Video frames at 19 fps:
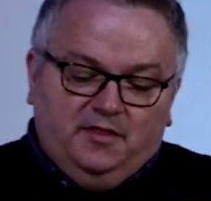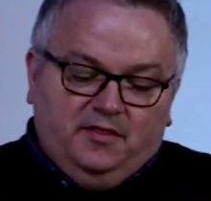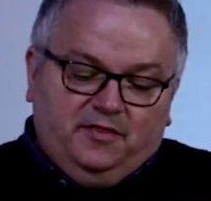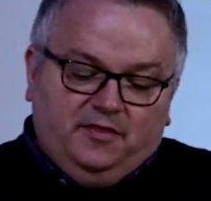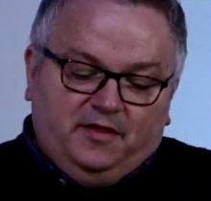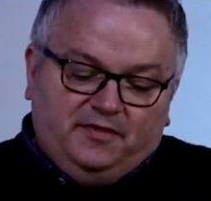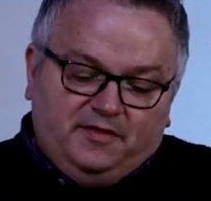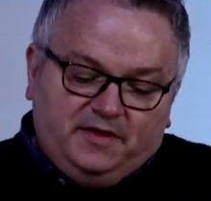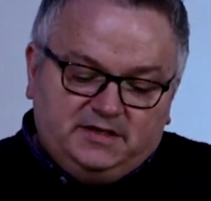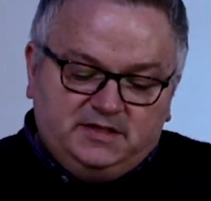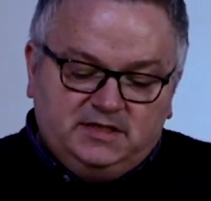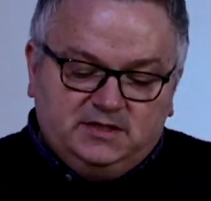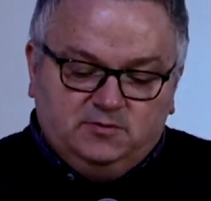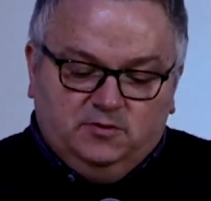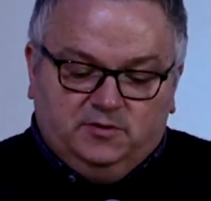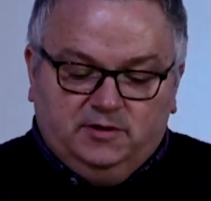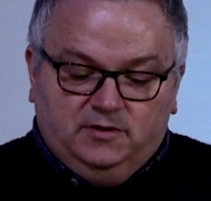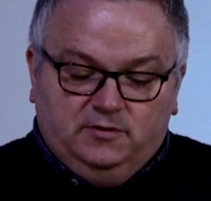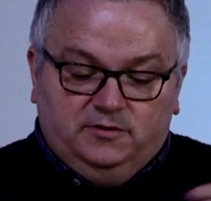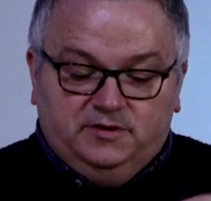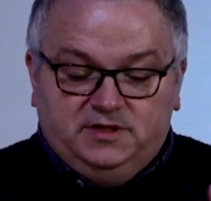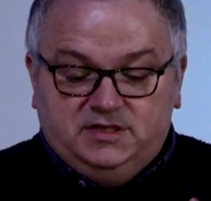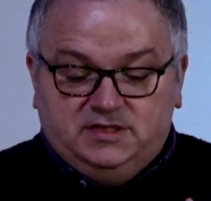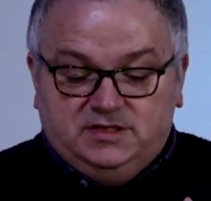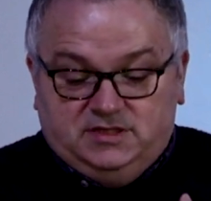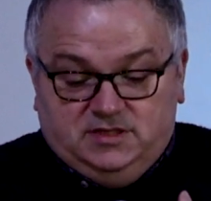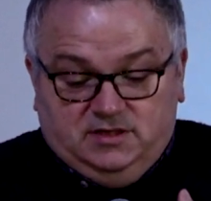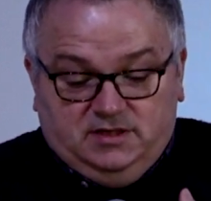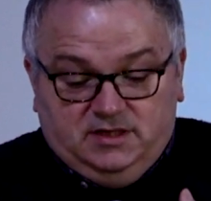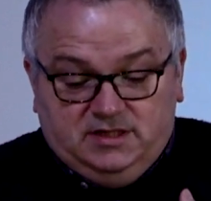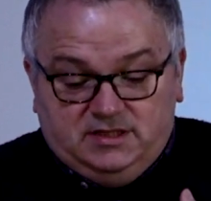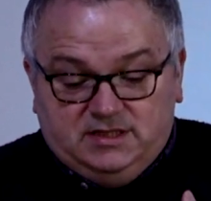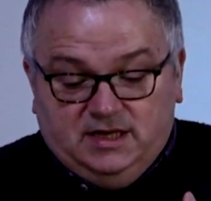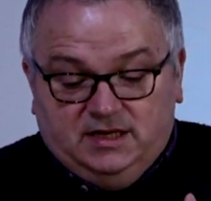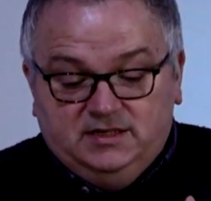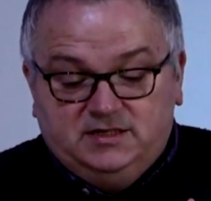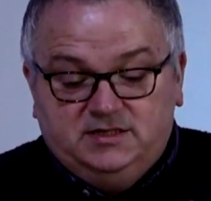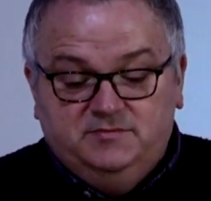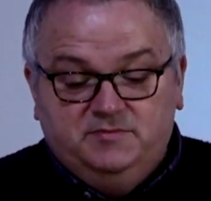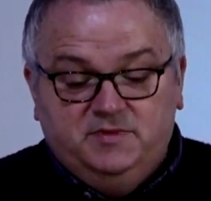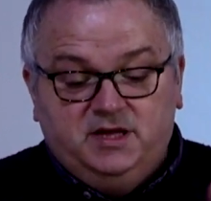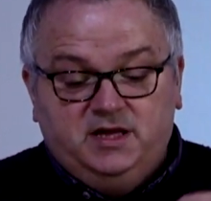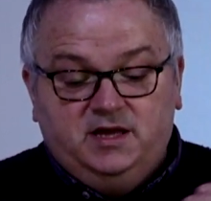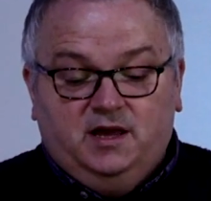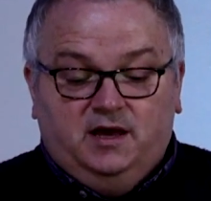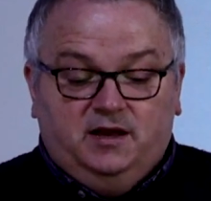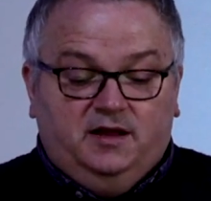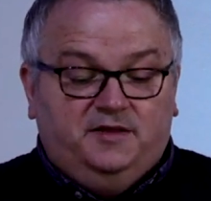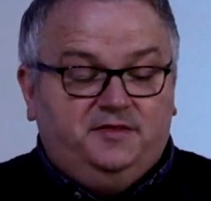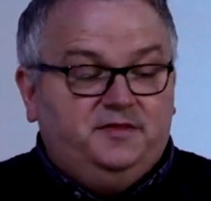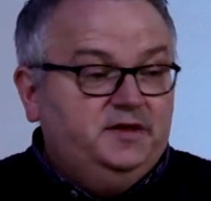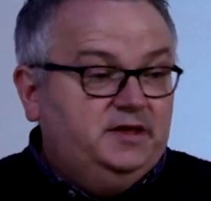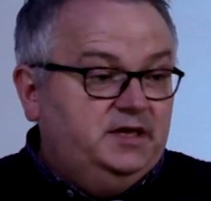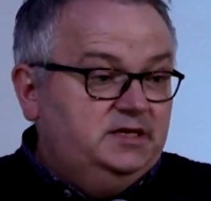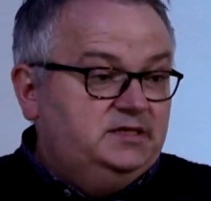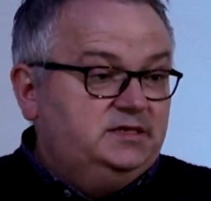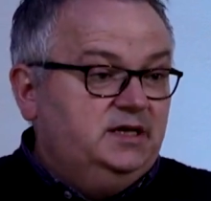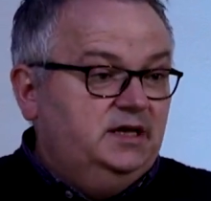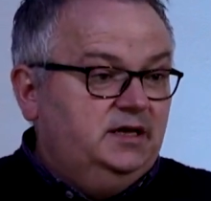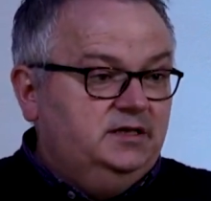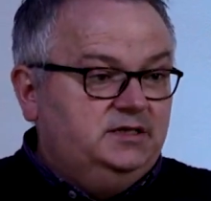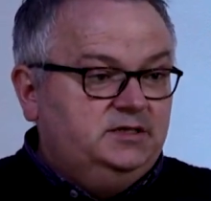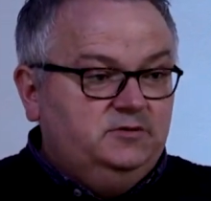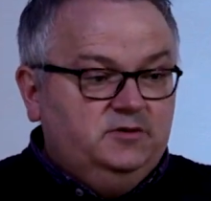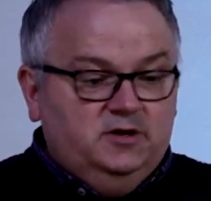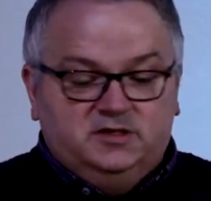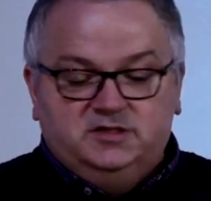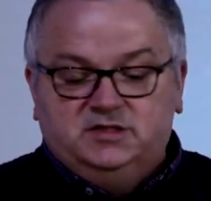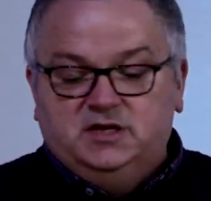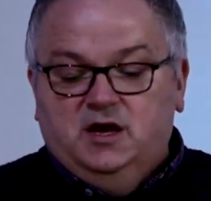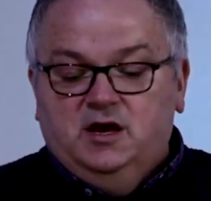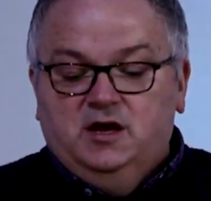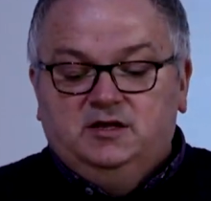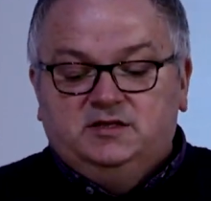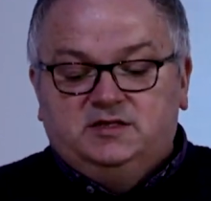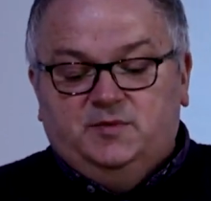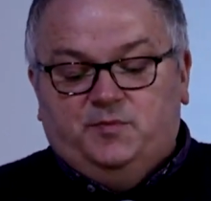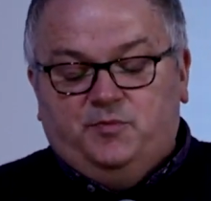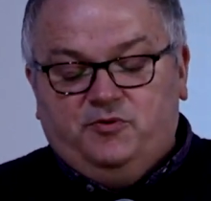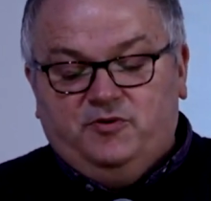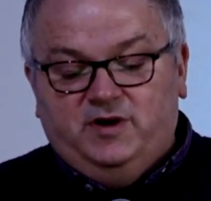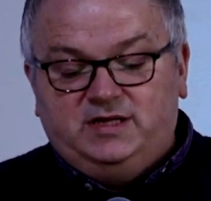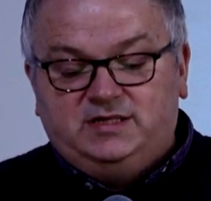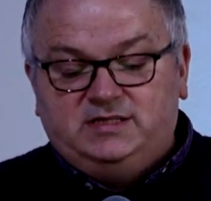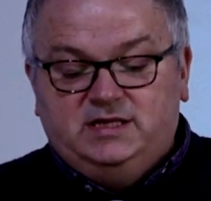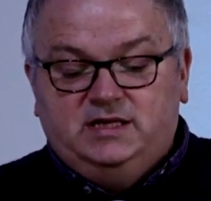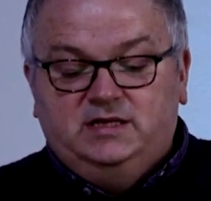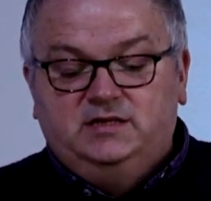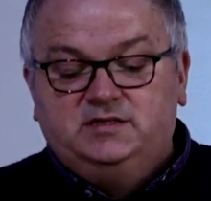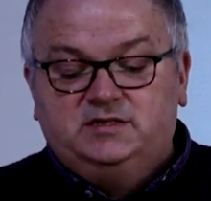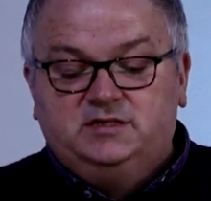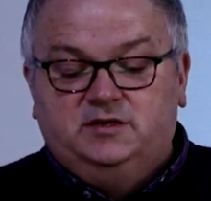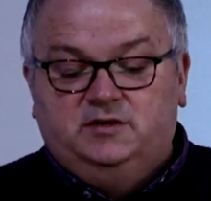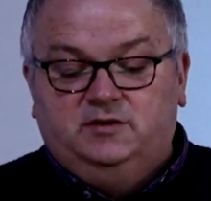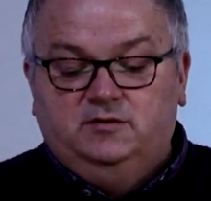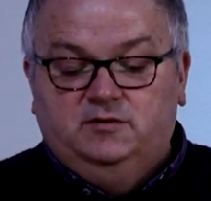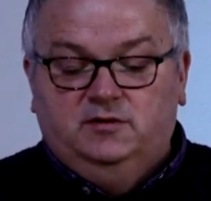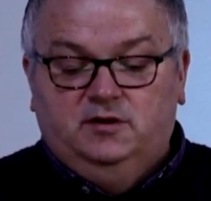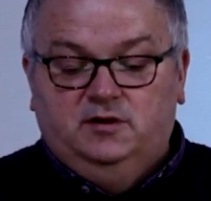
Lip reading: that this is what the Lord is certainly saying to me, and I think he's saying it to us, to press into